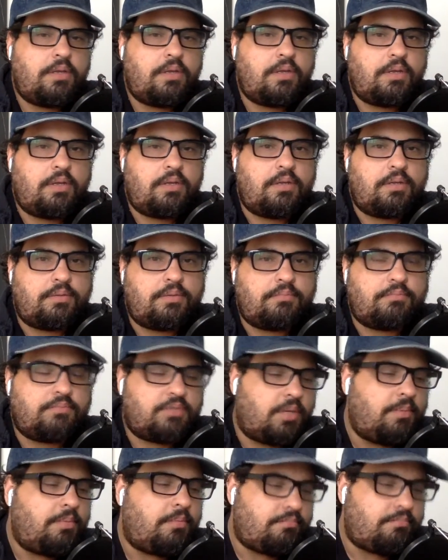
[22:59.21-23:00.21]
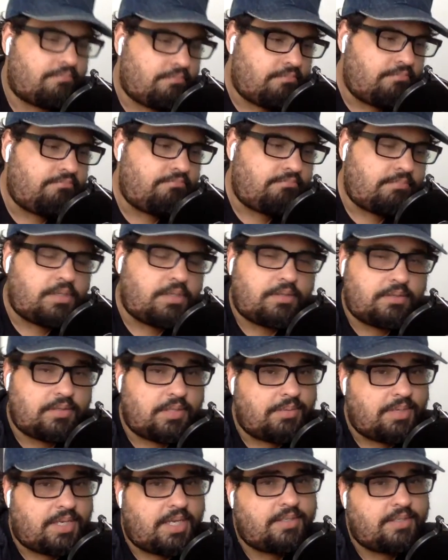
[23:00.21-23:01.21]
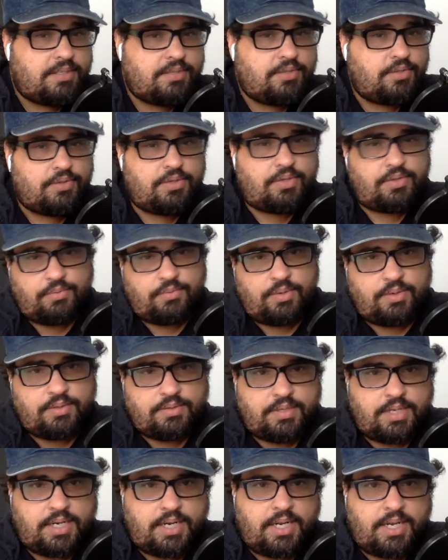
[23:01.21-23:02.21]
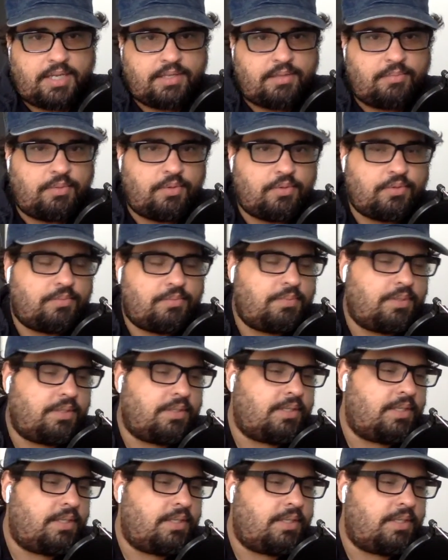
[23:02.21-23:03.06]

So some cases those are the ones that I like the most. But